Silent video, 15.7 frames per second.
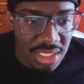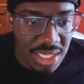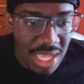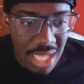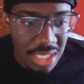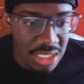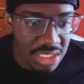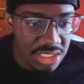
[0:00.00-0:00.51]

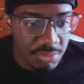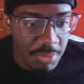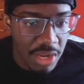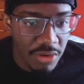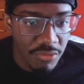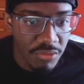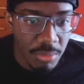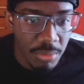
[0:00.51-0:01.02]
kind of
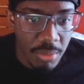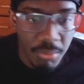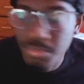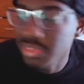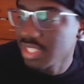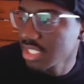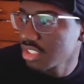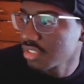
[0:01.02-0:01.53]
inspired from them.
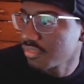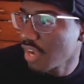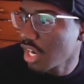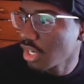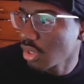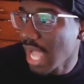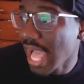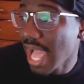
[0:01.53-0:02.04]
This is
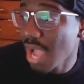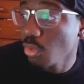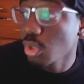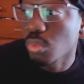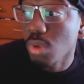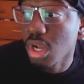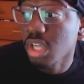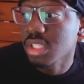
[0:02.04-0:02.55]
fire though. I would
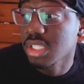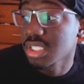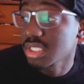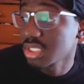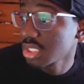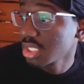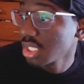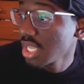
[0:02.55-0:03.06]
rock
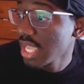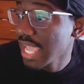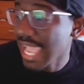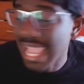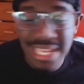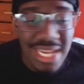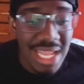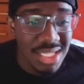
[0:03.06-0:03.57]
this.
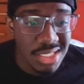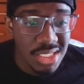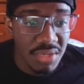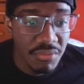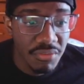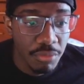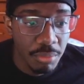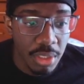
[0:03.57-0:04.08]
8 out of
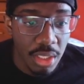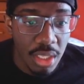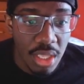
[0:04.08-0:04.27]
10 for me.